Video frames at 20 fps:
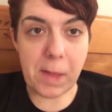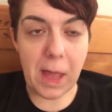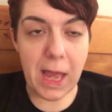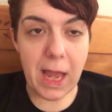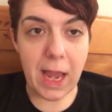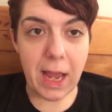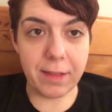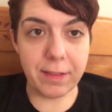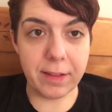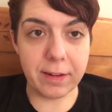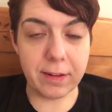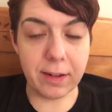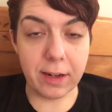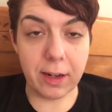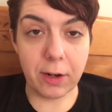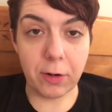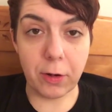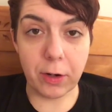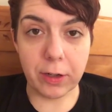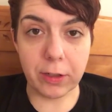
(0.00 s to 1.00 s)
had that done
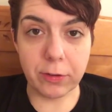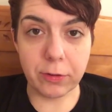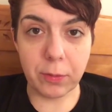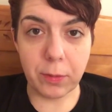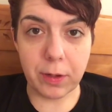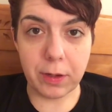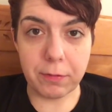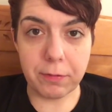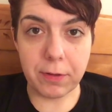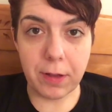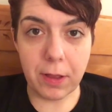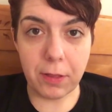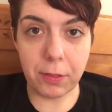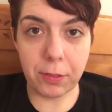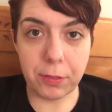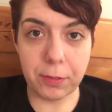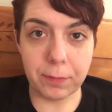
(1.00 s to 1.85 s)
on August 25th,